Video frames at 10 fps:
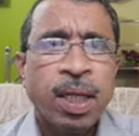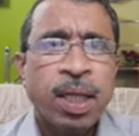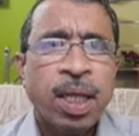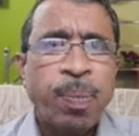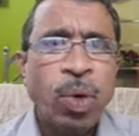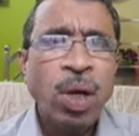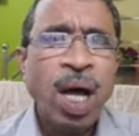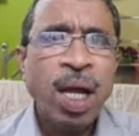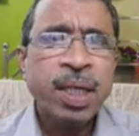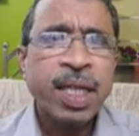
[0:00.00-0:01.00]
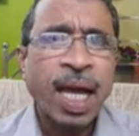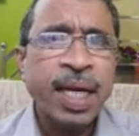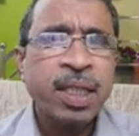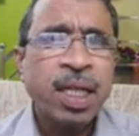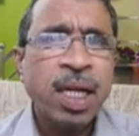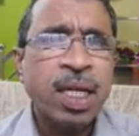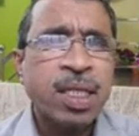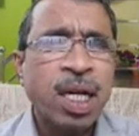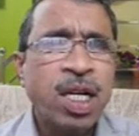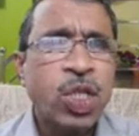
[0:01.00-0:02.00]
The polar character
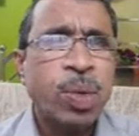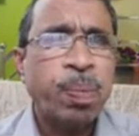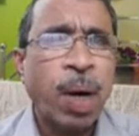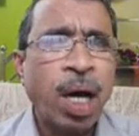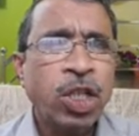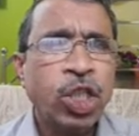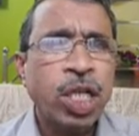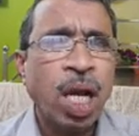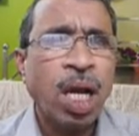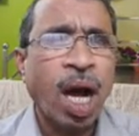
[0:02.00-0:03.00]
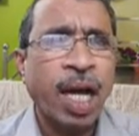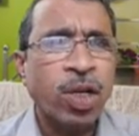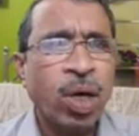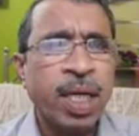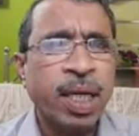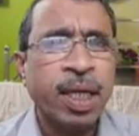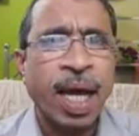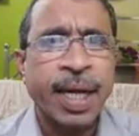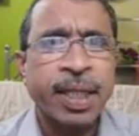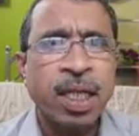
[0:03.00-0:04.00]
results partial ionic
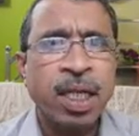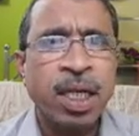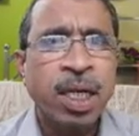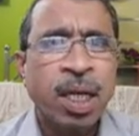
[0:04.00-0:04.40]
character